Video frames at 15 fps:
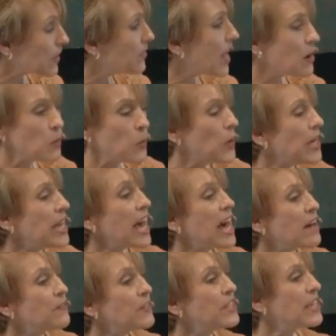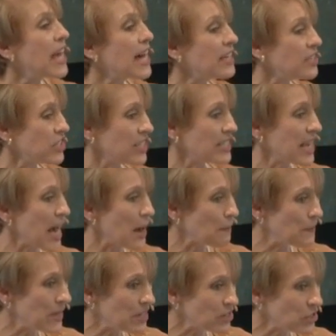that we have yet to
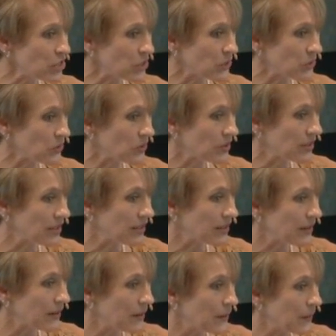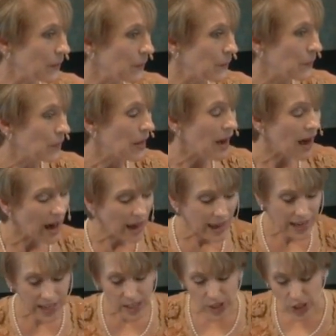tap into.
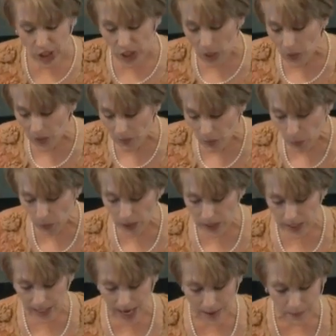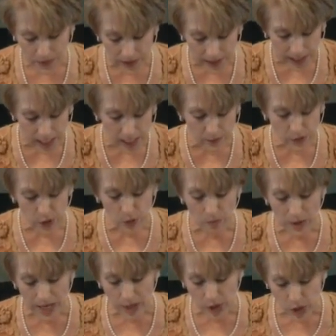It is so important, I believe, to
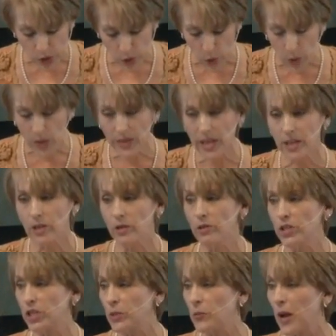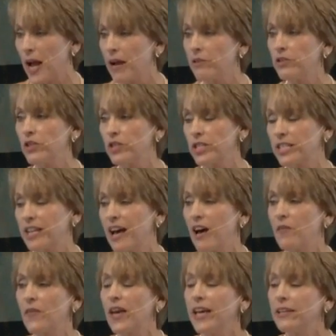make sure that you surround
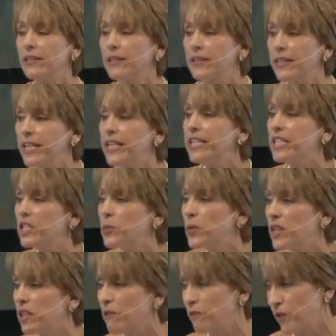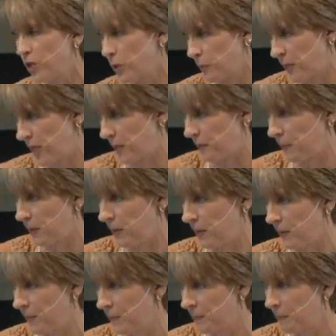yourself at least with a few
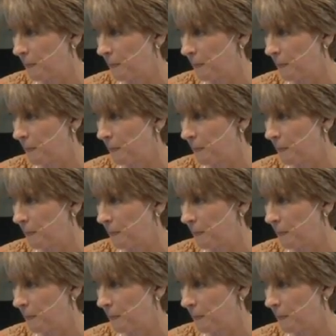people